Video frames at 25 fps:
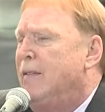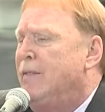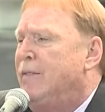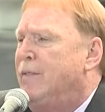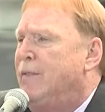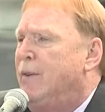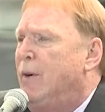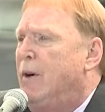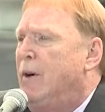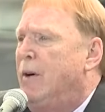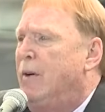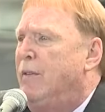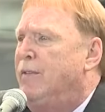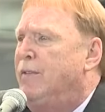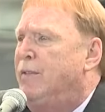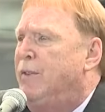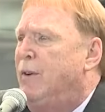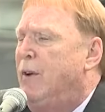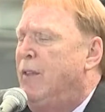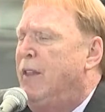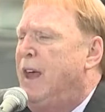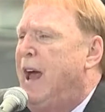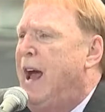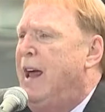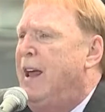
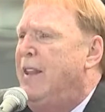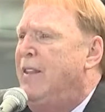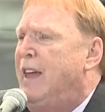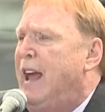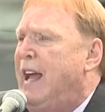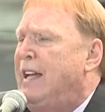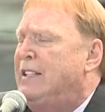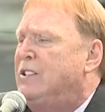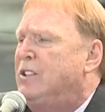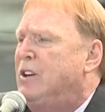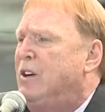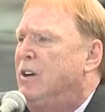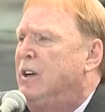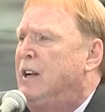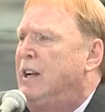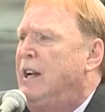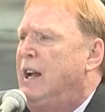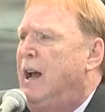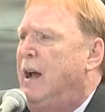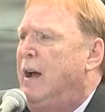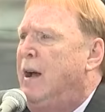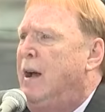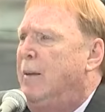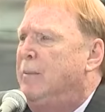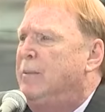for that certainty,
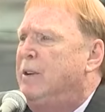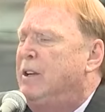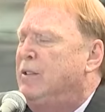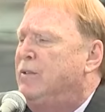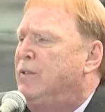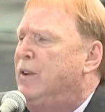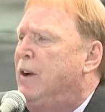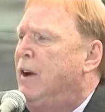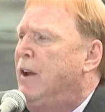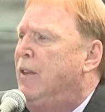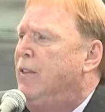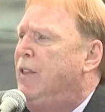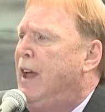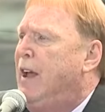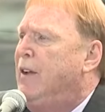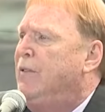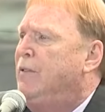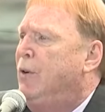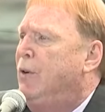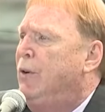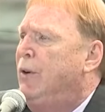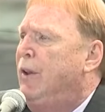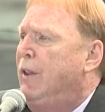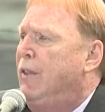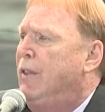I'm just very
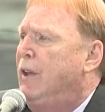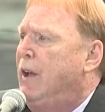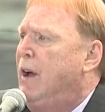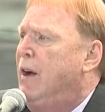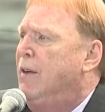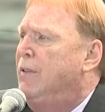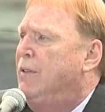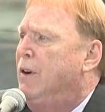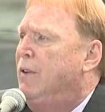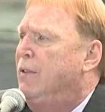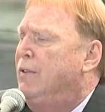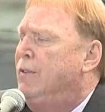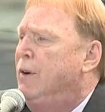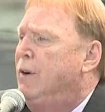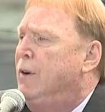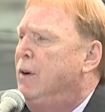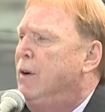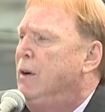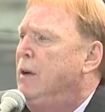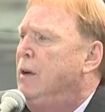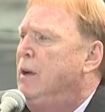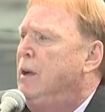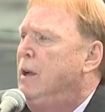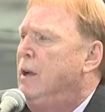thankful to the governor for